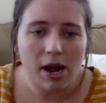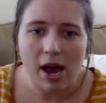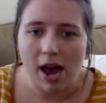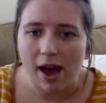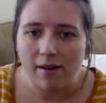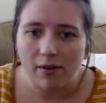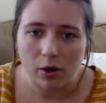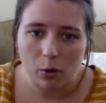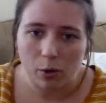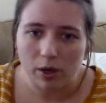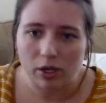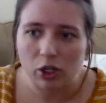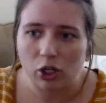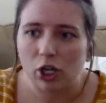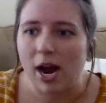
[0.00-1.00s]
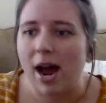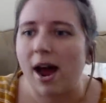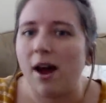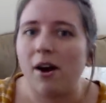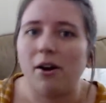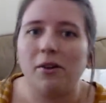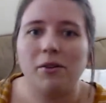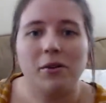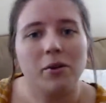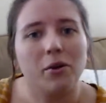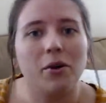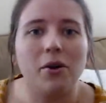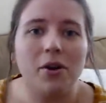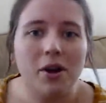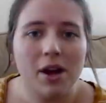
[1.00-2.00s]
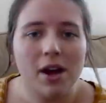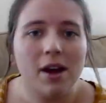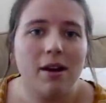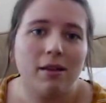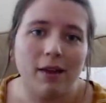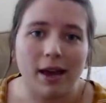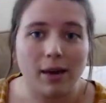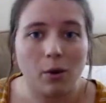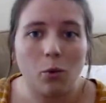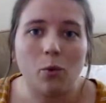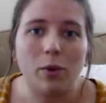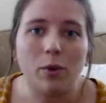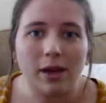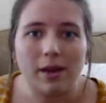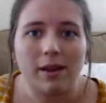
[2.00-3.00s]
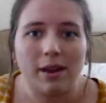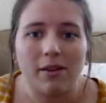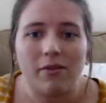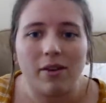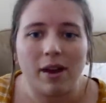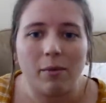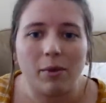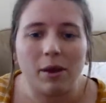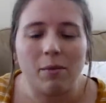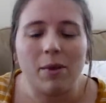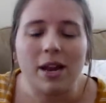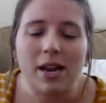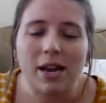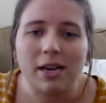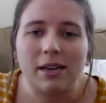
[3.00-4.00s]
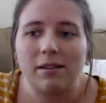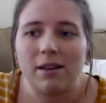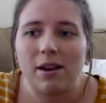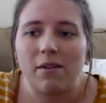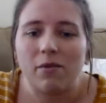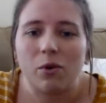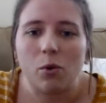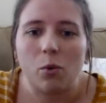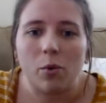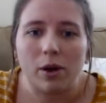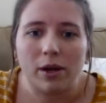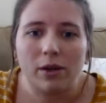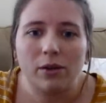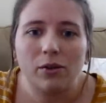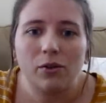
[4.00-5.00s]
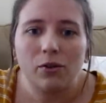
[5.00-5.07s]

have a quick chat, our little like weekly family meetings, if you will.